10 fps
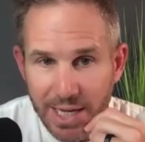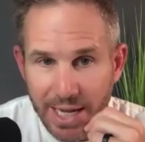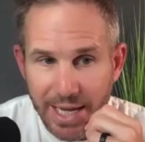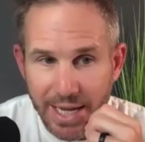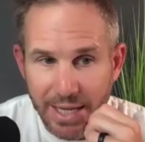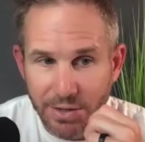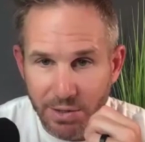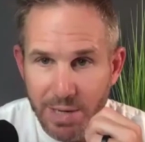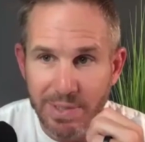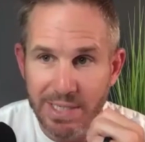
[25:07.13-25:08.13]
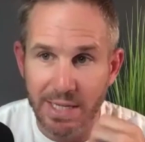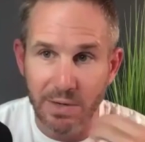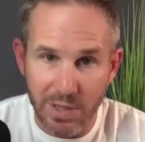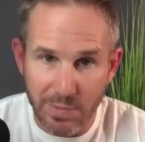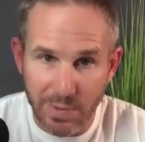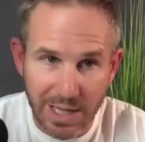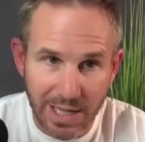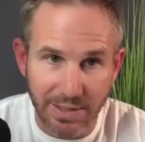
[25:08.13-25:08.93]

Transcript: And there are companies that did really well,